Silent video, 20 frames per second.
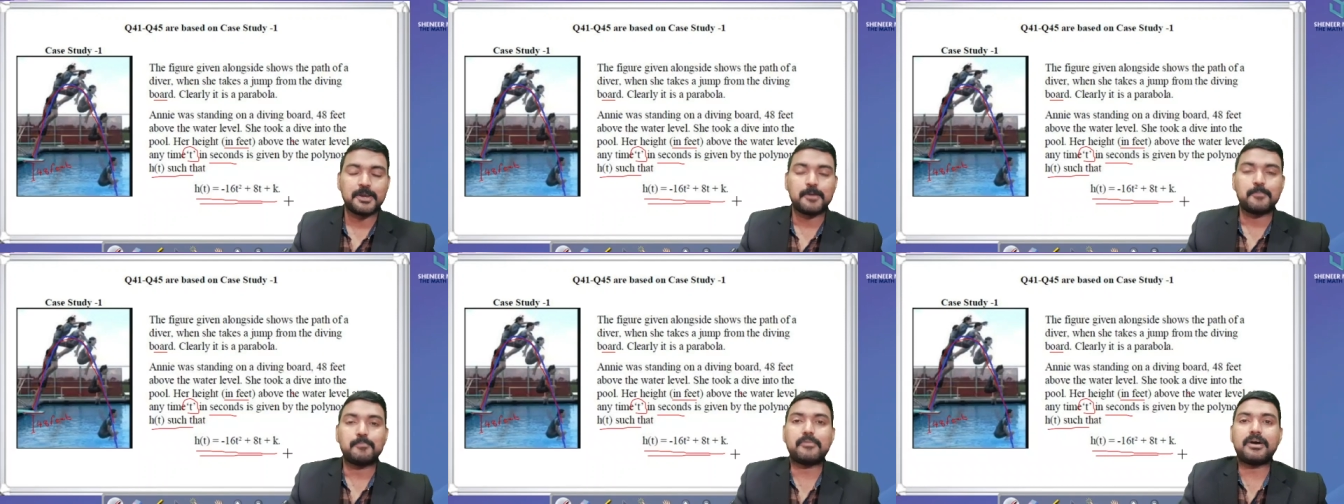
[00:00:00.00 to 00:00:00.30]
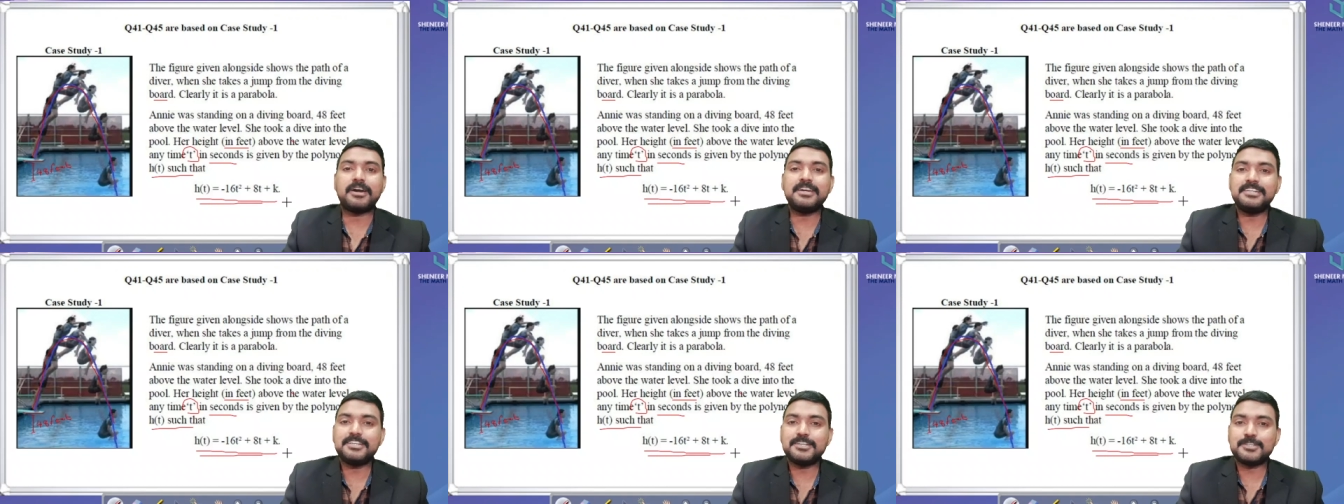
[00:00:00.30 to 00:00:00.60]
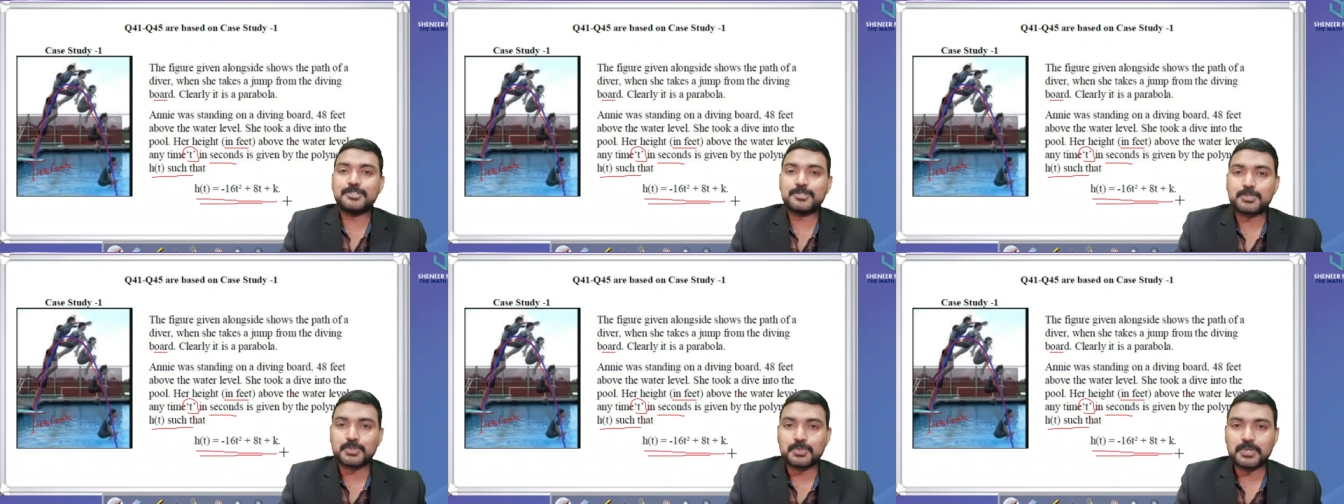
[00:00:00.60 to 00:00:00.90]
My dear
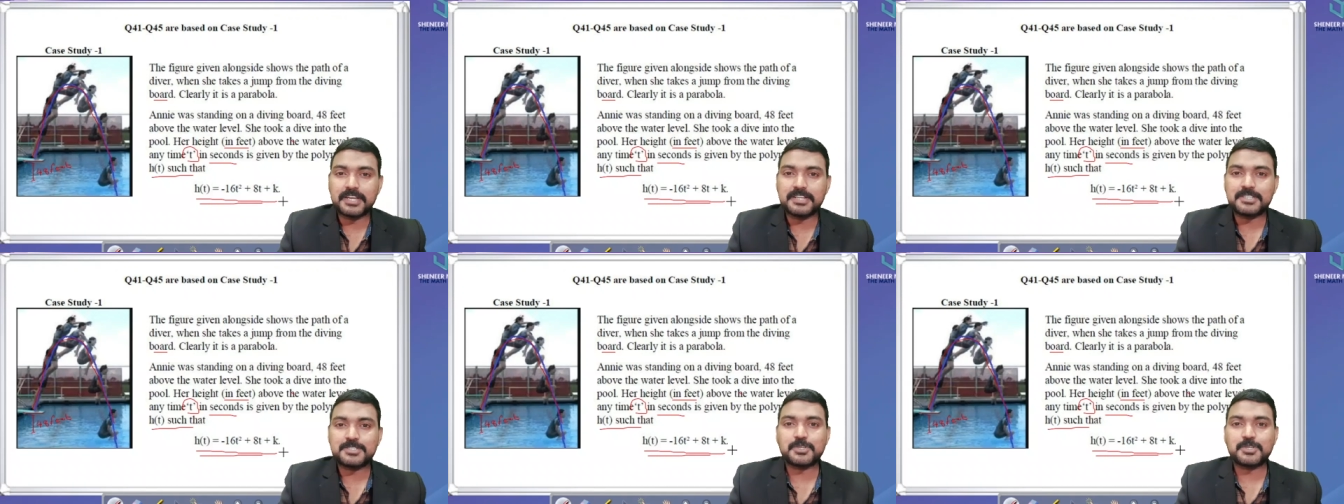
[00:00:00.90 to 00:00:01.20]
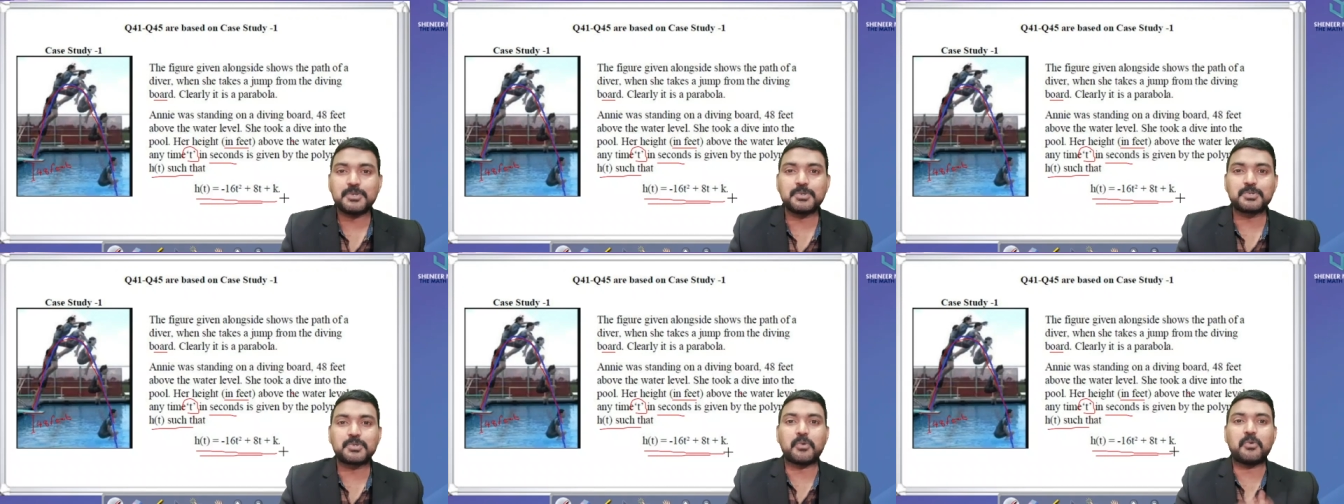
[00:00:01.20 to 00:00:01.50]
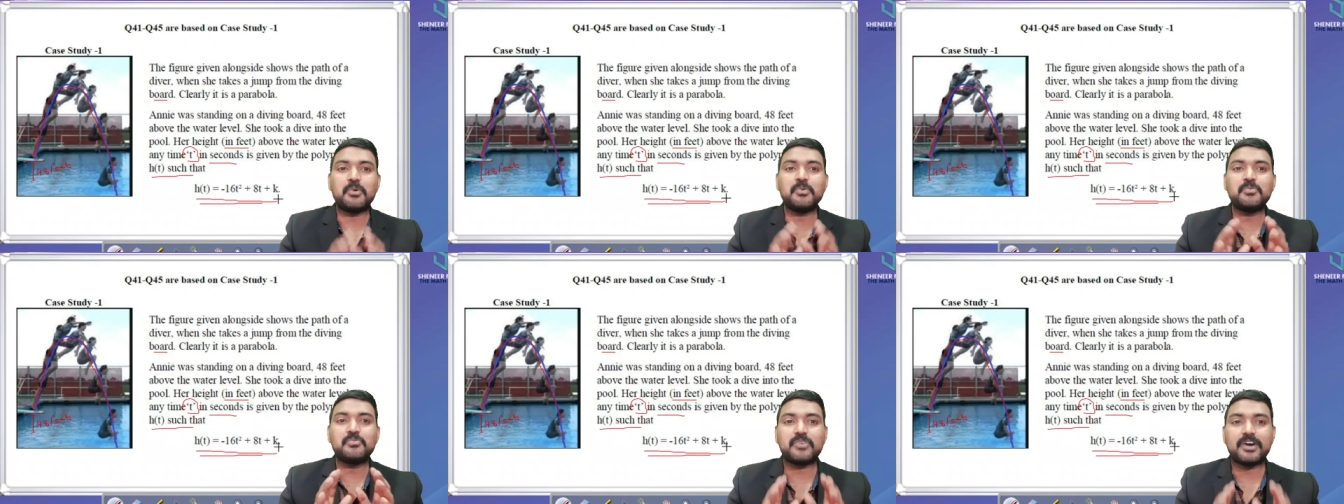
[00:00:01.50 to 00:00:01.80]
students, you
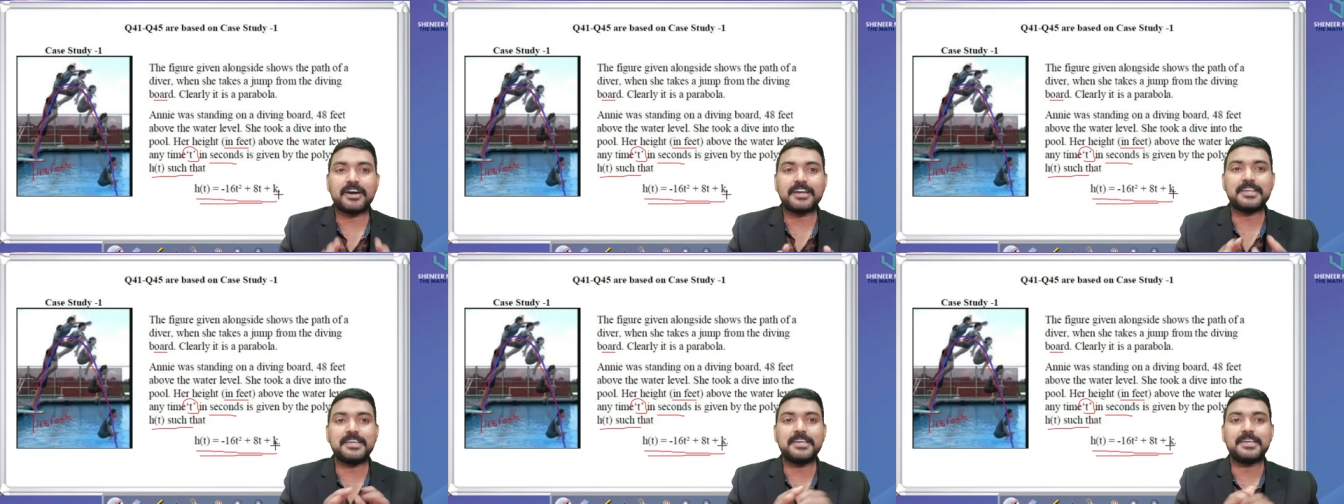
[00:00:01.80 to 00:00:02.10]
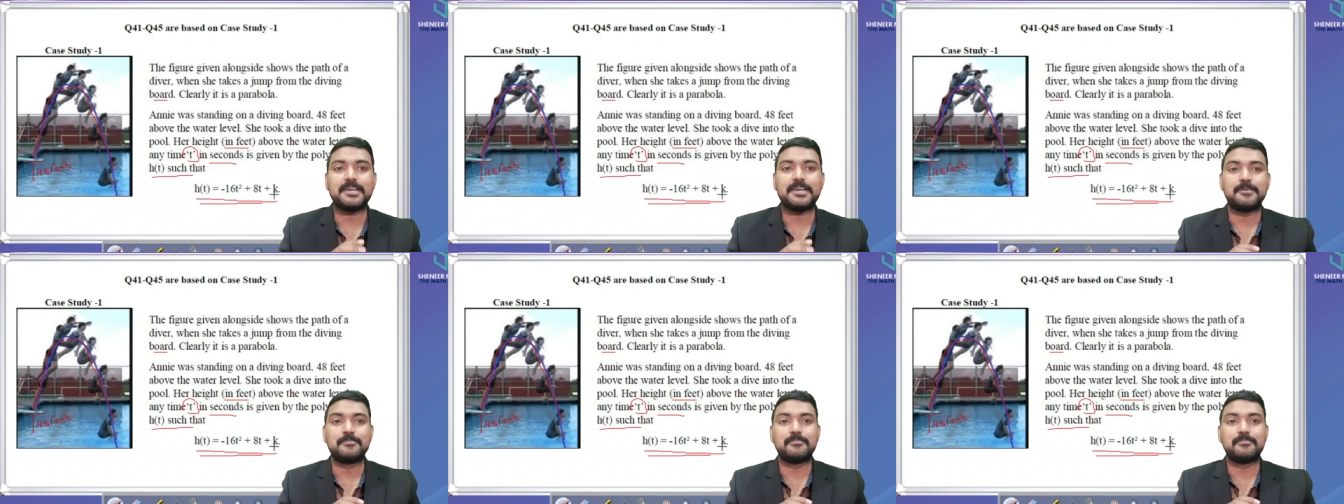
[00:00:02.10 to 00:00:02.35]
don't worry